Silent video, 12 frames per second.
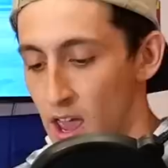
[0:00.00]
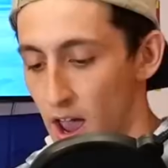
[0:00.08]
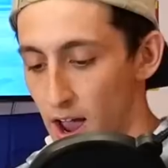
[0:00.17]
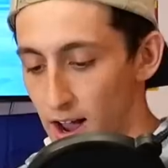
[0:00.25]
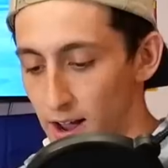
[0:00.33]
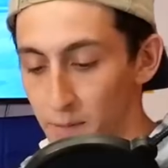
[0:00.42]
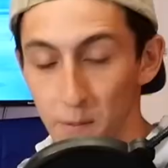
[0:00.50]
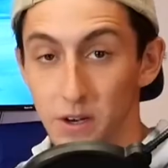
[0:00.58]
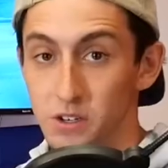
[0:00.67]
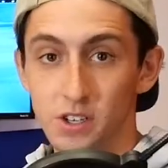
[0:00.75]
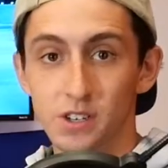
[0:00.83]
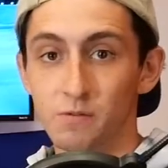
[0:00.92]

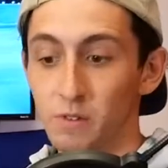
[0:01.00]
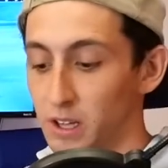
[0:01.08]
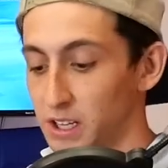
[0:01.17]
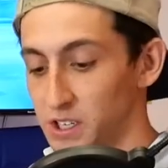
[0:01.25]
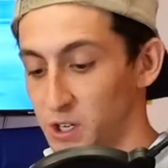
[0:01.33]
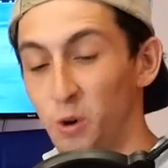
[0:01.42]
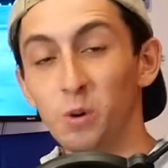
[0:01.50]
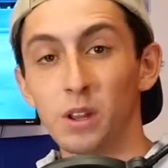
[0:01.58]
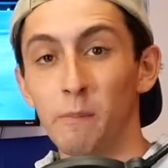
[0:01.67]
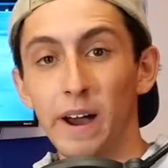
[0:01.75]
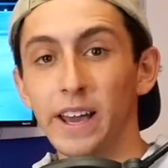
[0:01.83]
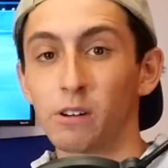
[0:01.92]
and just really tune
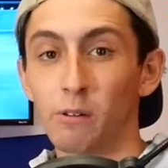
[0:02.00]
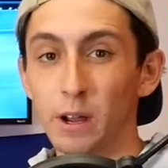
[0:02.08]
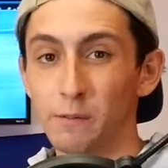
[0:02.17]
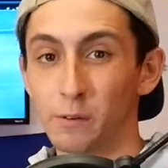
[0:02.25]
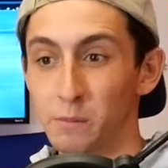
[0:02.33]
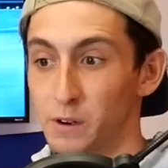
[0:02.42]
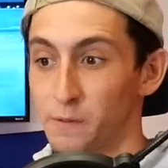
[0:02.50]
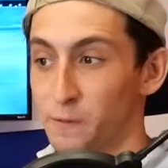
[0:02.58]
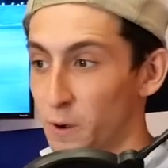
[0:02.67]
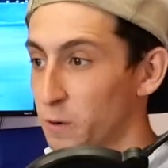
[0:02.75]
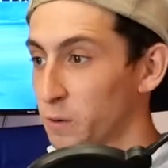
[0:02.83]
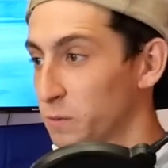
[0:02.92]
the bike right from your
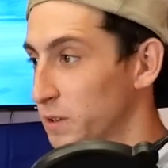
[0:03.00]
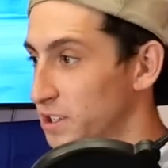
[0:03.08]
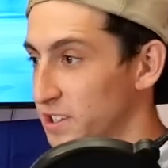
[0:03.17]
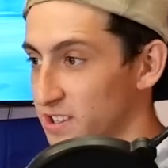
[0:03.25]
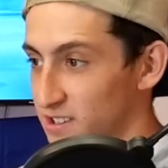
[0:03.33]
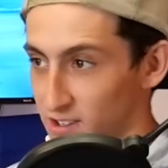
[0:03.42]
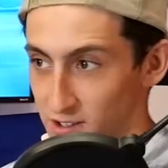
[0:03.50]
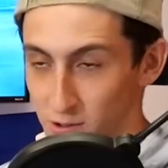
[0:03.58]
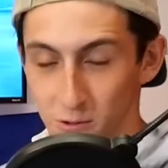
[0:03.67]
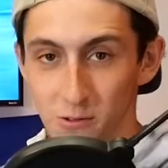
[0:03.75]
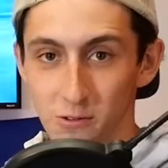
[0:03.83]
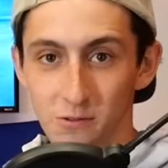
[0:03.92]
phone, which is a
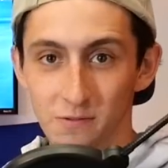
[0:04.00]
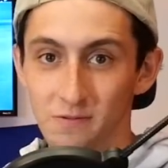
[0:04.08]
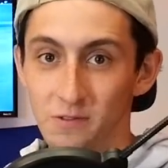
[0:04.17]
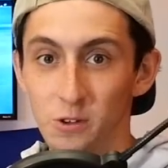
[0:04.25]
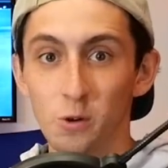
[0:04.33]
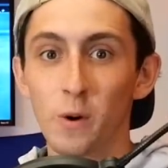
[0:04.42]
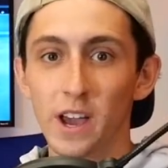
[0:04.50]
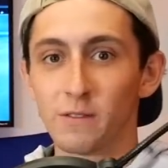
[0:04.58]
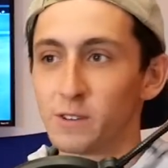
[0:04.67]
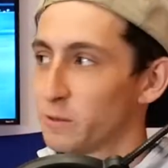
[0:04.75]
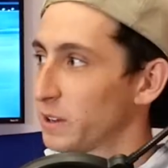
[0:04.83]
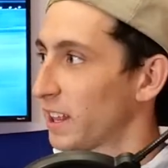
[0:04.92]
total new way
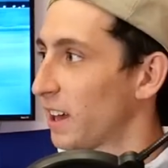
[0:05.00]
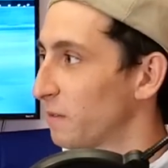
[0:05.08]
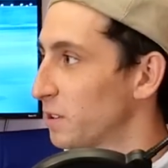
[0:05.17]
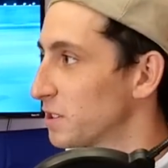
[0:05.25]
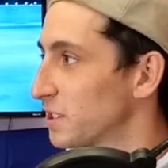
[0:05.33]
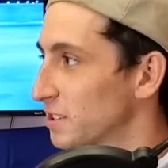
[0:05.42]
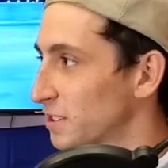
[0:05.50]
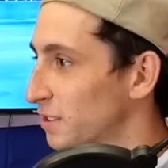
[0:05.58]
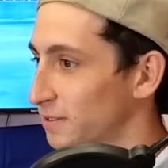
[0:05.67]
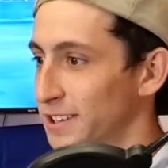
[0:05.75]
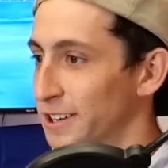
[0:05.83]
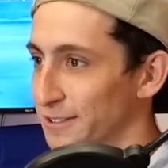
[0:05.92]
of doing that versus,
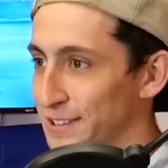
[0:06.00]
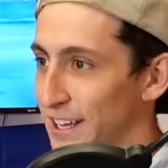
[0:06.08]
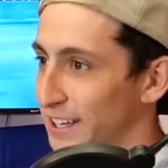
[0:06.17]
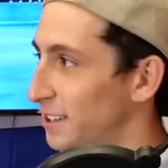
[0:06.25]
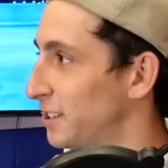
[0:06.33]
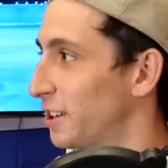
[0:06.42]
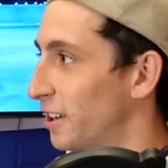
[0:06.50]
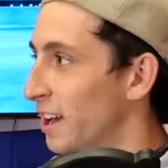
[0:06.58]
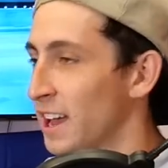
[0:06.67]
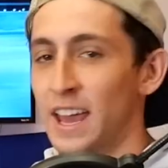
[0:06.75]
you know, taking your